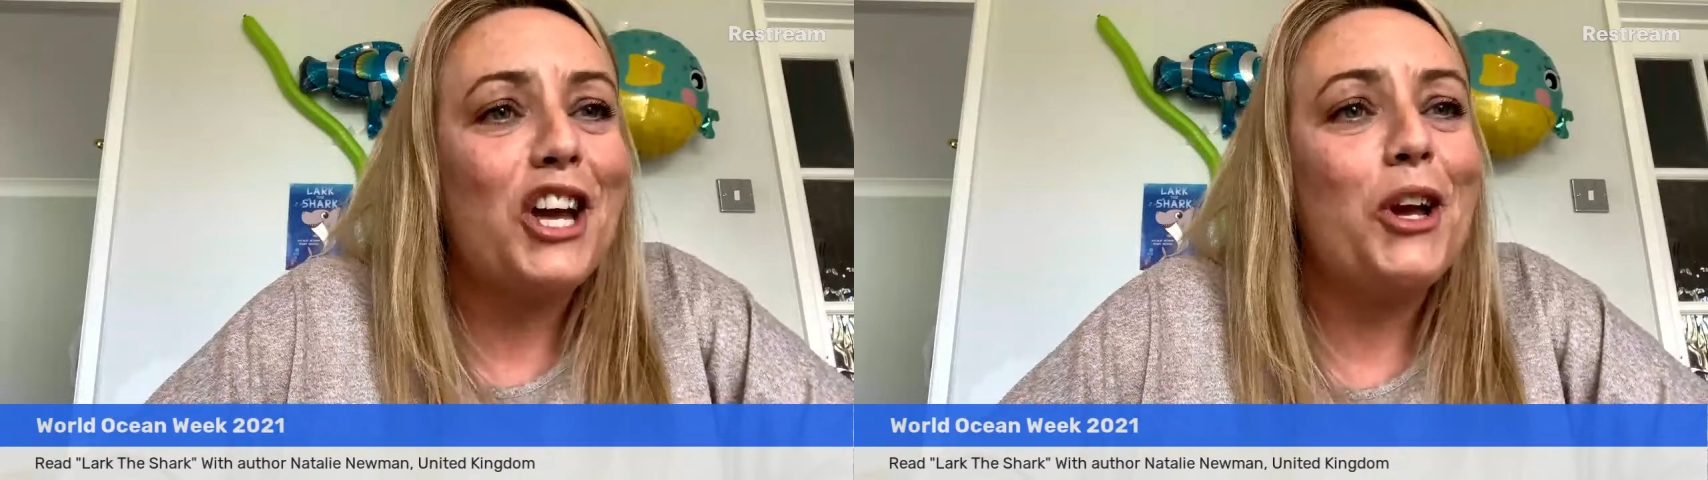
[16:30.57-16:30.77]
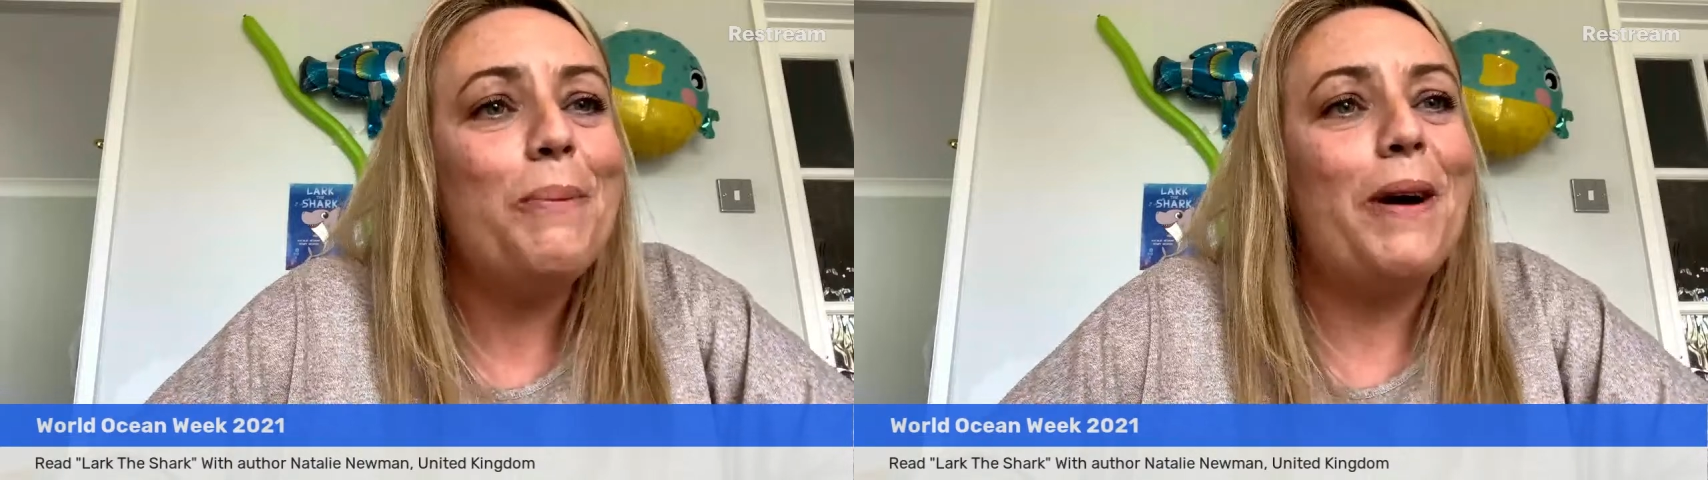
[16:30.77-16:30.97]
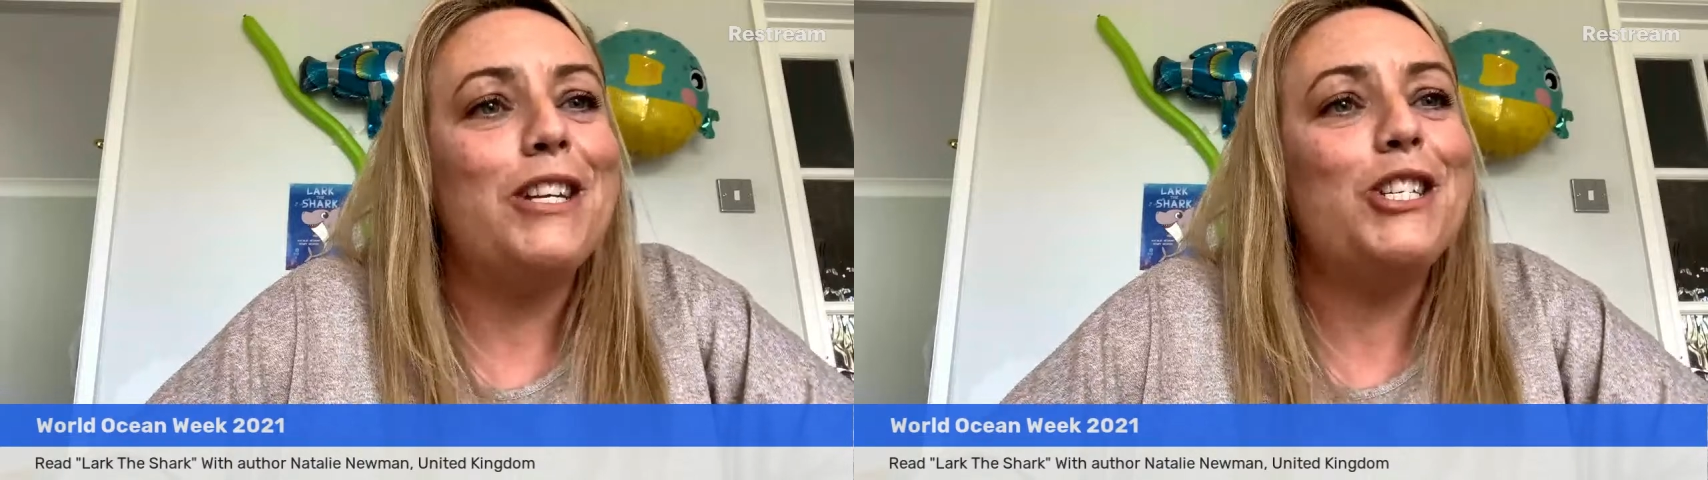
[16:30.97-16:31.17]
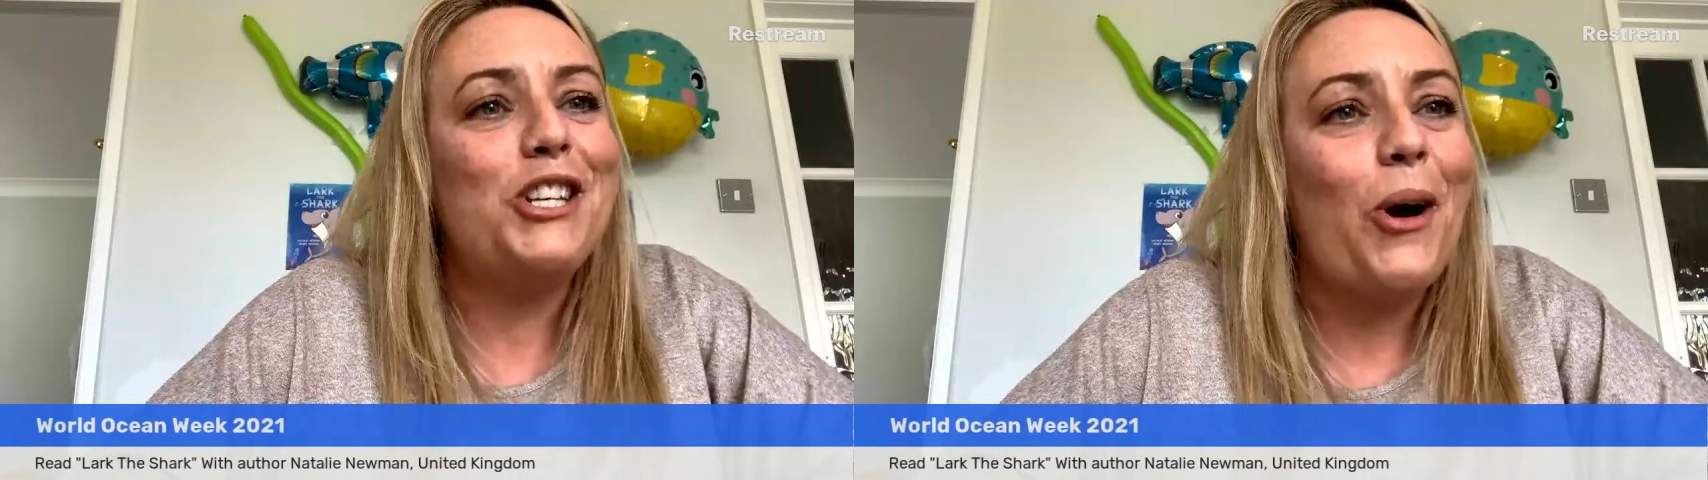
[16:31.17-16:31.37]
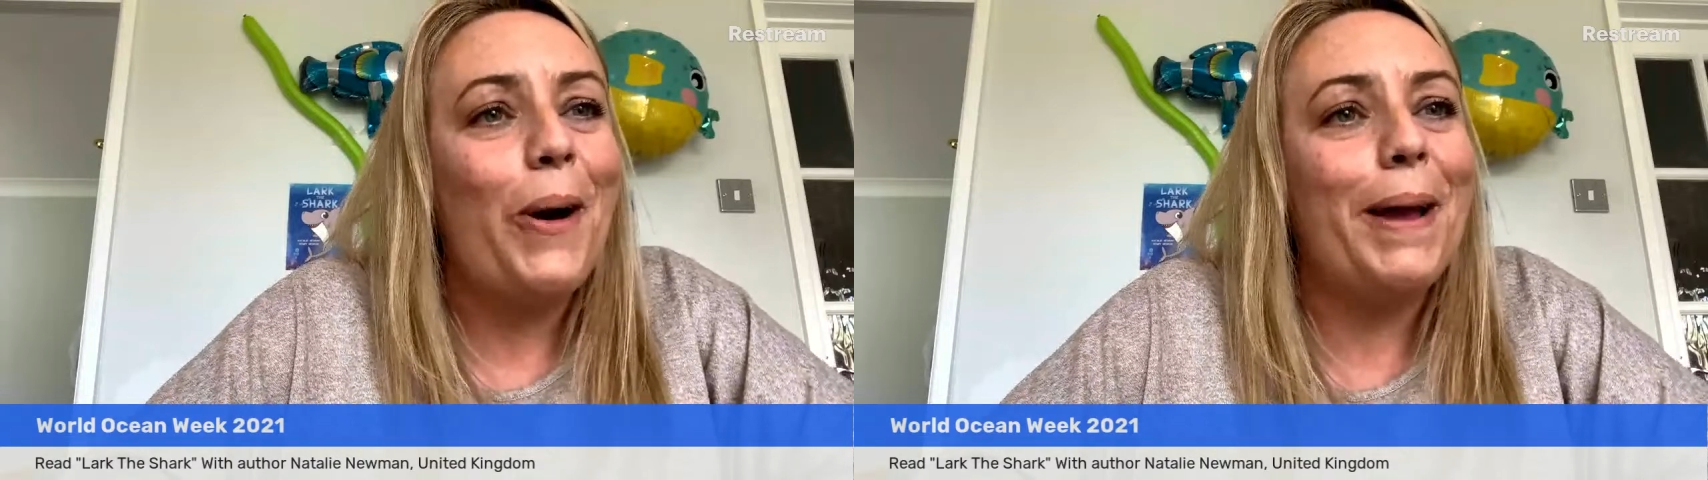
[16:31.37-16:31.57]
so
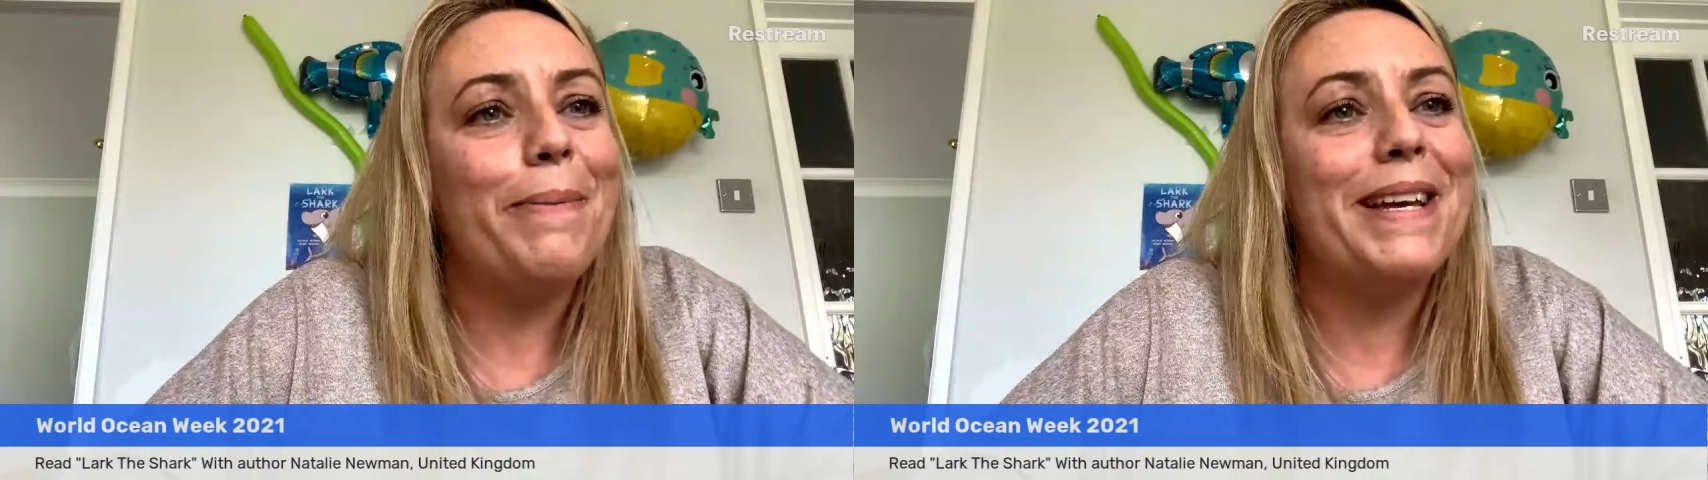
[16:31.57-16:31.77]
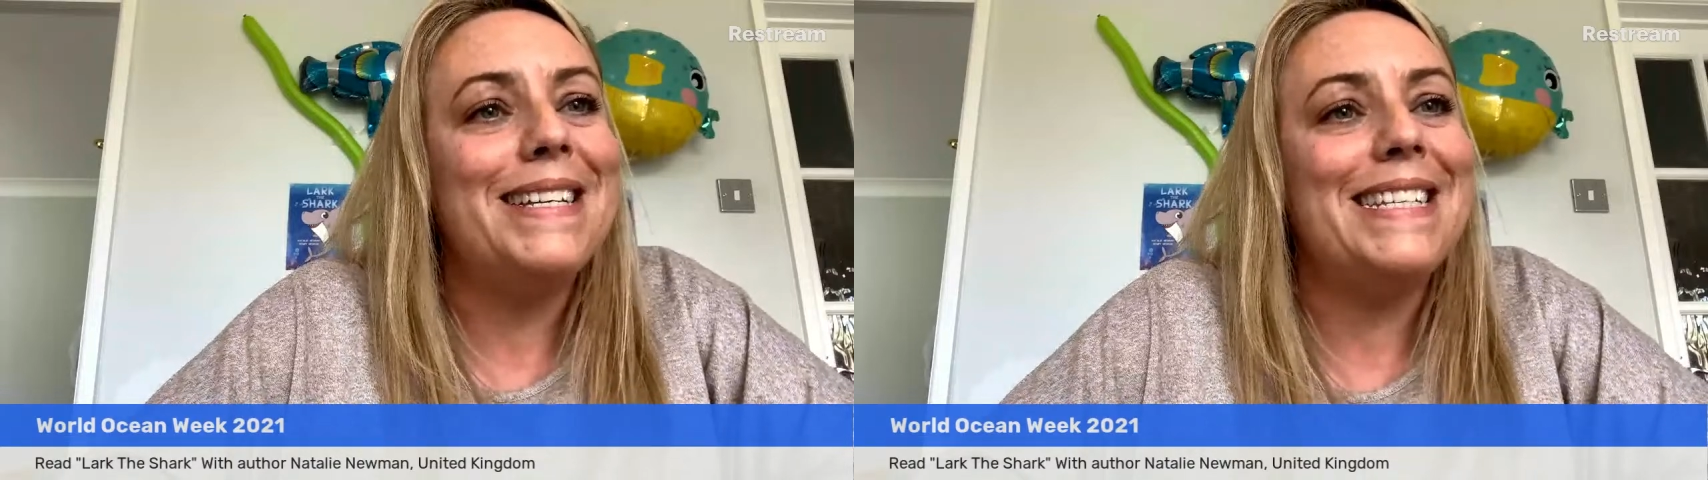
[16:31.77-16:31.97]
much time,